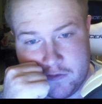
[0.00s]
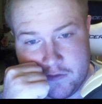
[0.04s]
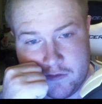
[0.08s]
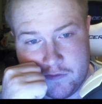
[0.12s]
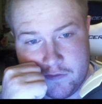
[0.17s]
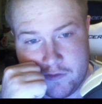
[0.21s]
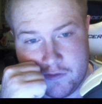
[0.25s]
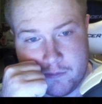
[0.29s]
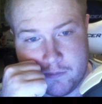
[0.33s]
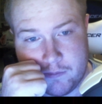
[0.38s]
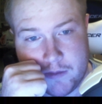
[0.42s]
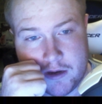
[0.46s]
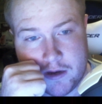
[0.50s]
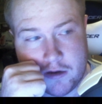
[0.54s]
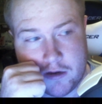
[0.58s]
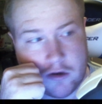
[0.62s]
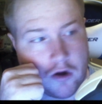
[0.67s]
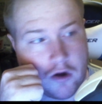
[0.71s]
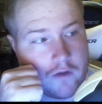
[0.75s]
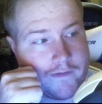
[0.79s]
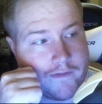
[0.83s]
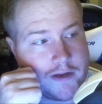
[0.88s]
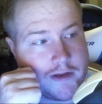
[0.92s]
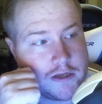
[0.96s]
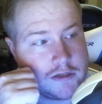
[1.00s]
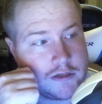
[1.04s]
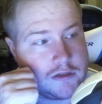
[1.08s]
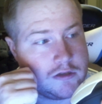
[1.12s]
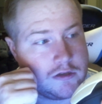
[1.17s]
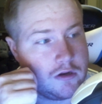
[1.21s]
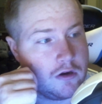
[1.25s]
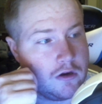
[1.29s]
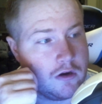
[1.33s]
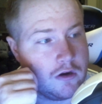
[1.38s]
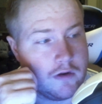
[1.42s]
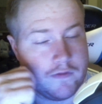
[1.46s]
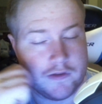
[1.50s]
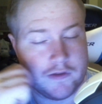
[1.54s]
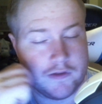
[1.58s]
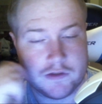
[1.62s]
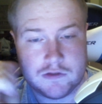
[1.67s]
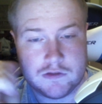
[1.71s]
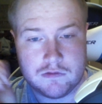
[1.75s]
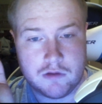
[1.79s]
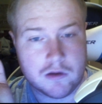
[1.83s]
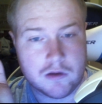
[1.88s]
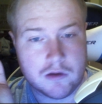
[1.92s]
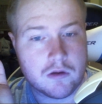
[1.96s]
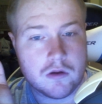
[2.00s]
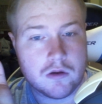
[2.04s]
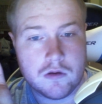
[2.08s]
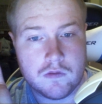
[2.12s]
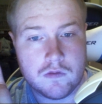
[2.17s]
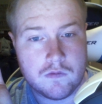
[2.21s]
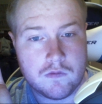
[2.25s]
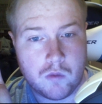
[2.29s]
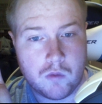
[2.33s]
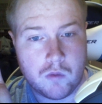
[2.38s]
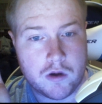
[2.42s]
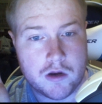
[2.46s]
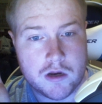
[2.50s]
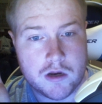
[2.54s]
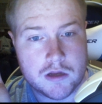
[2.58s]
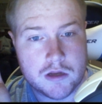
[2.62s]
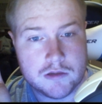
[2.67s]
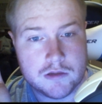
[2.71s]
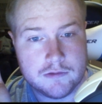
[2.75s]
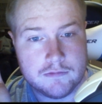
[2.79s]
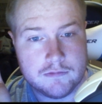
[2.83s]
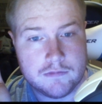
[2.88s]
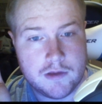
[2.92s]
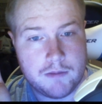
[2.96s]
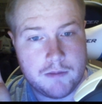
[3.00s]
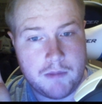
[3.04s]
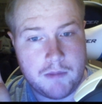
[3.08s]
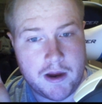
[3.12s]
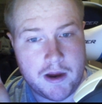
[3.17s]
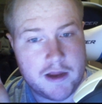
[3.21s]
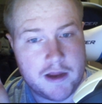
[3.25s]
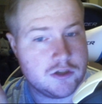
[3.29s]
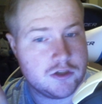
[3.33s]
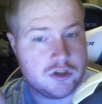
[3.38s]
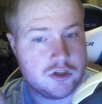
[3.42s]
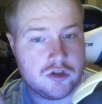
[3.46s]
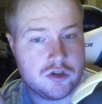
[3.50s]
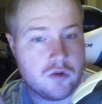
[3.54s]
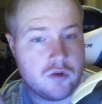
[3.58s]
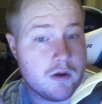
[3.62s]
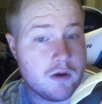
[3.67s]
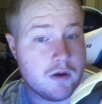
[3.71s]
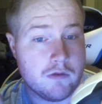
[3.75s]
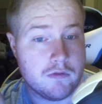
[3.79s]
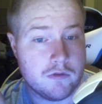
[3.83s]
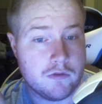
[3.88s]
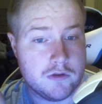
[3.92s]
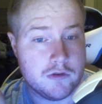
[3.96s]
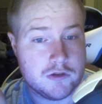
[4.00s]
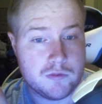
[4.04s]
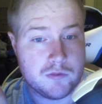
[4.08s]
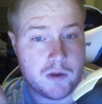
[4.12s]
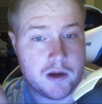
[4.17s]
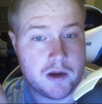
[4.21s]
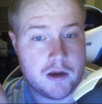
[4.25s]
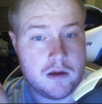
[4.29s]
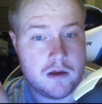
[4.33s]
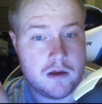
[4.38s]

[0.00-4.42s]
if it's being nervous or if it's like what it is. And my hands just don't get really sweaty.